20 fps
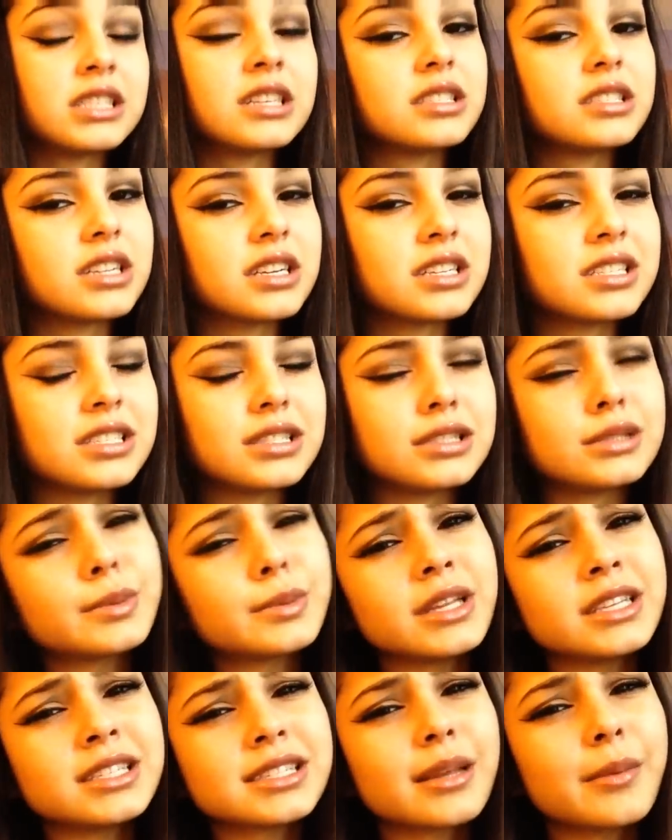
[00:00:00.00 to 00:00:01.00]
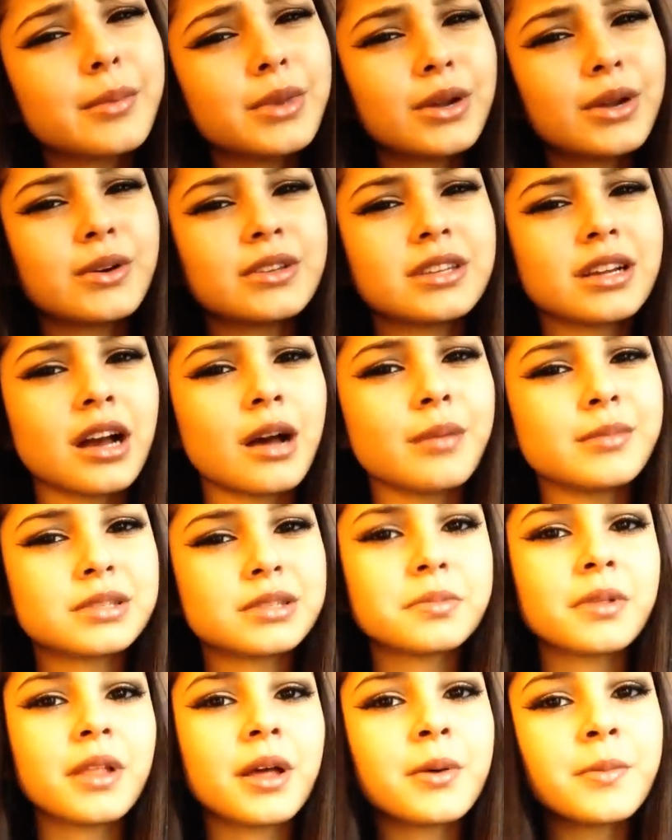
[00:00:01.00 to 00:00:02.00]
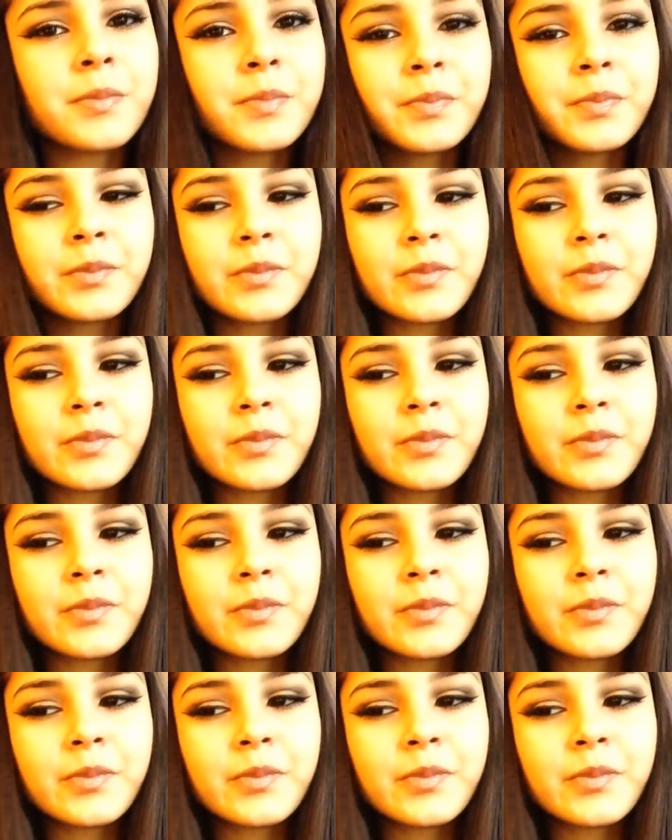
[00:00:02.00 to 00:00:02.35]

suggestions, please let me know in the comments below.